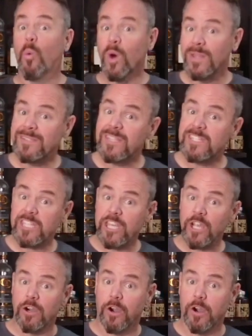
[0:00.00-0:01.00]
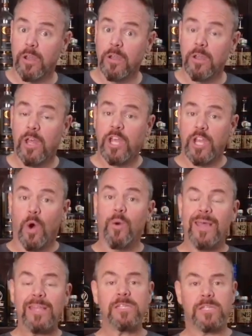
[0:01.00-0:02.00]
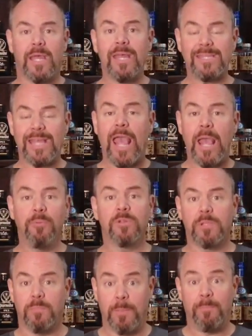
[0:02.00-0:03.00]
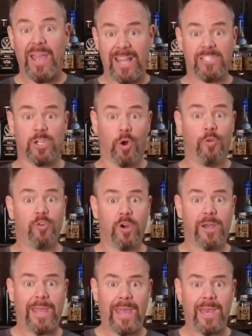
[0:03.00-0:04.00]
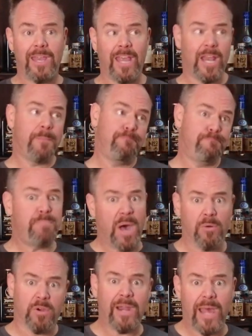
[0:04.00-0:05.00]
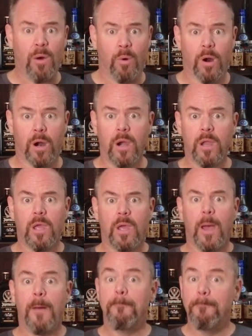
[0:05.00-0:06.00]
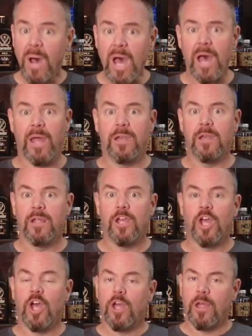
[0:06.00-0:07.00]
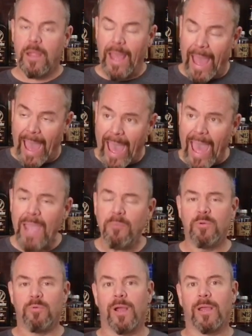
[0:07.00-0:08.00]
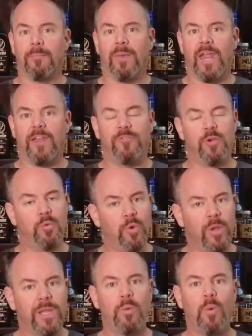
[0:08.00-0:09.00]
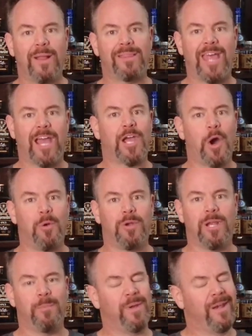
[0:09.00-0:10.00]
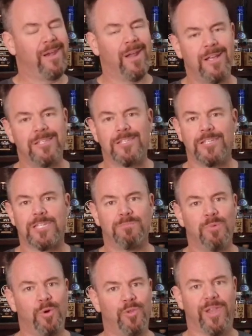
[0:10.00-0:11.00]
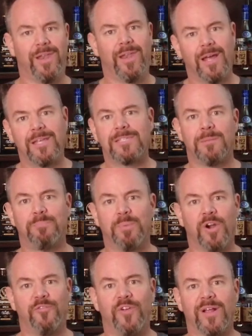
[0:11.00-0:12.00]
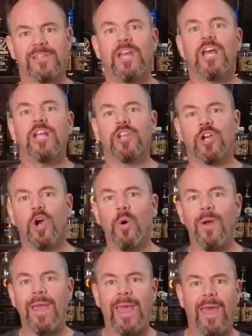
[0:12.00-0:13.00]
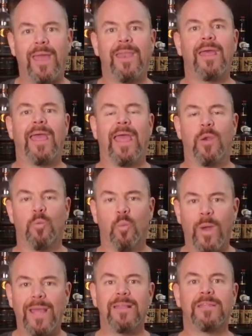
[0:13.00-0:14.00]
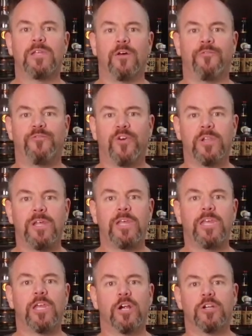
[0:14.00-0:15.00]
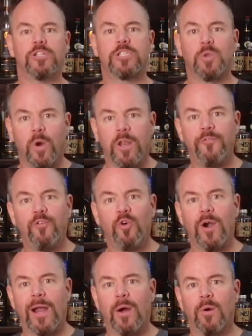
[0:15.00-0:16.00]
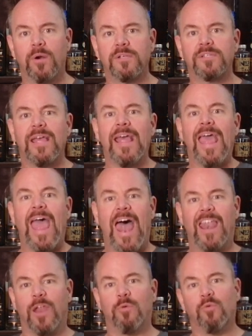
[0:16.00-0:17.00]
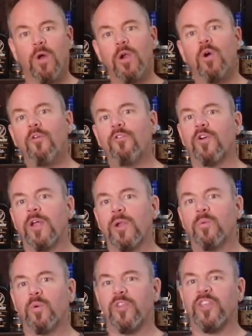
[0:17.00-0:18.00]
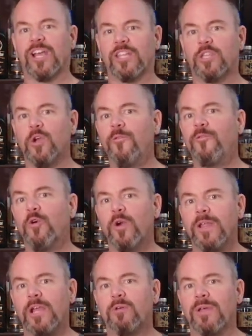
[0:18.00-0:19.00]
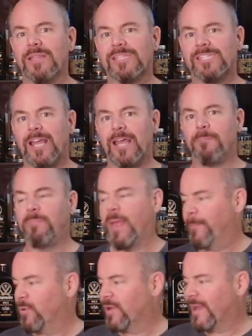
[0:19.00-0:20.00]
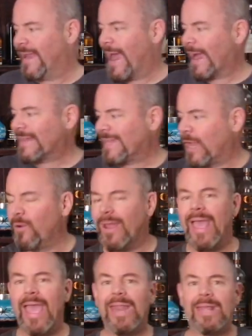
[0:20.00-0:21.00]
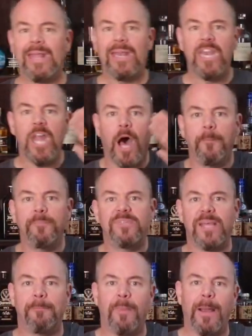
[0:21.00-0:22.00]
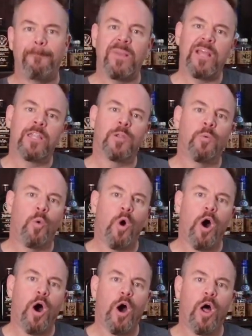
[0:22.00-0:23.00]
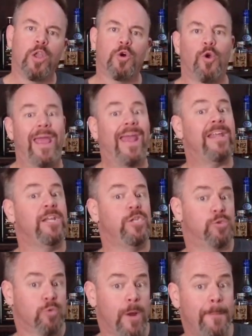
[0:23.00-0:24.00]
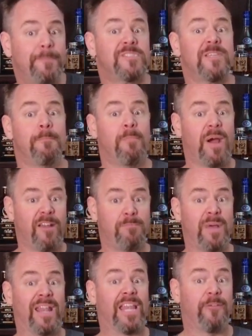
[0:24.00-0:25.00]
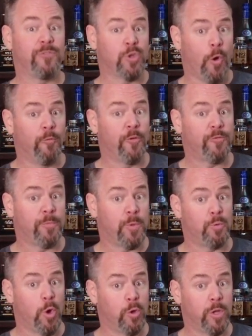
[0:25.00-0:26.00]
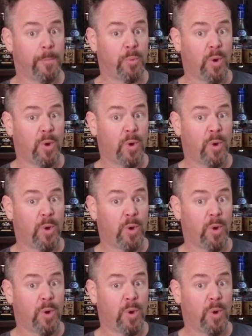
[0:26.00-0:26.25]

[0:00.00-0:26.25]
once it's cured. You know, it's able to be painted over again in about an hour. But I would recommend, if you really want that coating to be nice and smooth and nice and perfect, to go ahead and wait until it fully cures, 24 hours, and then run over it with like a 240 grit sandpaper to knock down any nubs that might be in the wall or any drips that might have been left over from the rolling